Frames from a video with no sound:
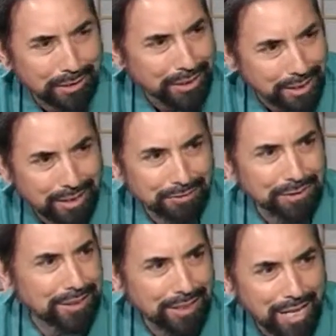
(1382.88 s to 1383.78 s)
the
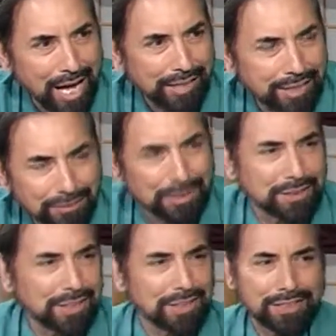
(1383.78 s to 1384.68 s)
gifts that God gives
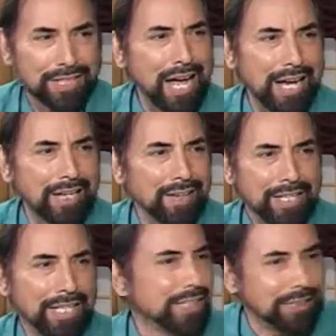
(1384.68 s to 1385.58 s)
us in this day.
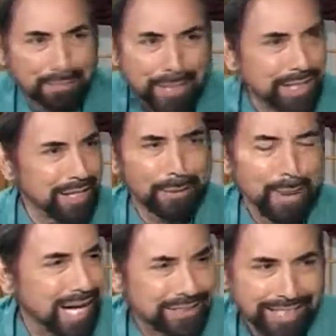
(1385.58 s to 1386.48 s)
He's the millionaire
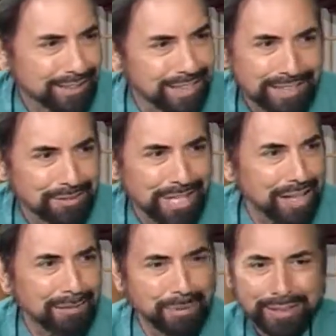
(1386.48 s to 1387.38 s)
passing out the
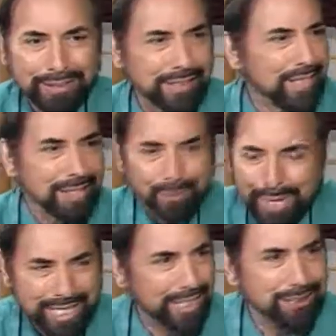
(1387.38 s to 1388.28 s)
$100 bills.
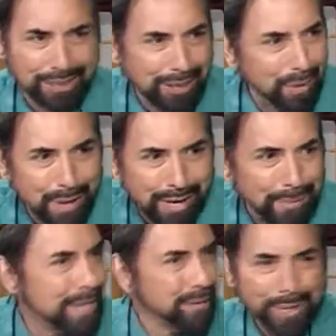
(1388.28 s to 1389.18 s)
We need to show
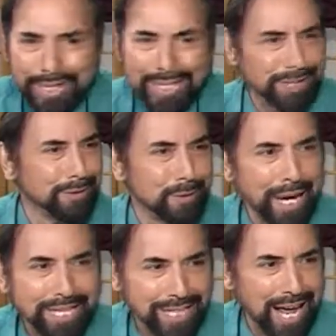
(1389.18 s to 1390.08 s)
up. We need to
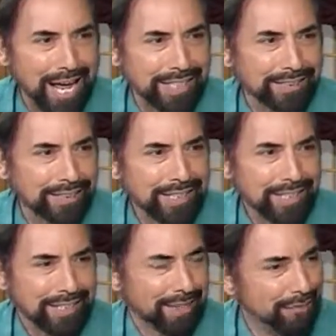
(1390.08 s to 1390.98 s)
recognize
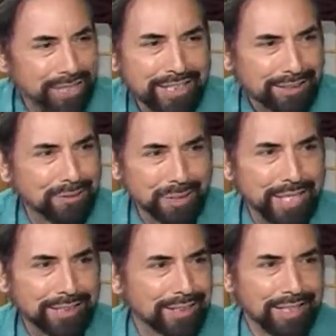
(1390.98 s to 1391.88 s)
the Feast of
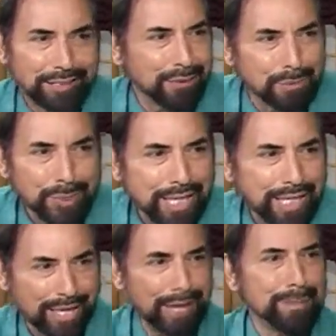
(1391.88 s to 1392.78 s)
Weeks so that we
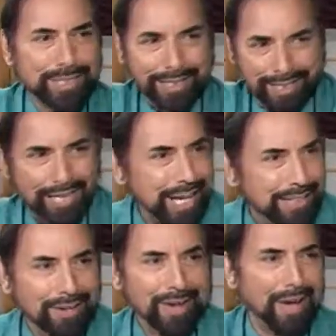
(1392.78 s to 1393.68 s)
can come and
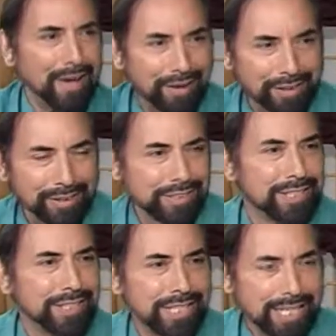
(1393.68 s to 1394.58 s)
collect all
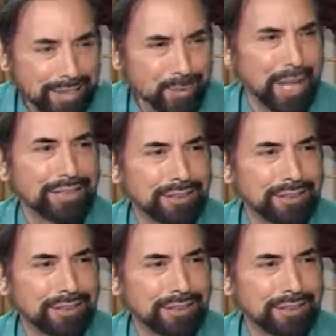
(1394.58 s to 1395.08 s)
that He wants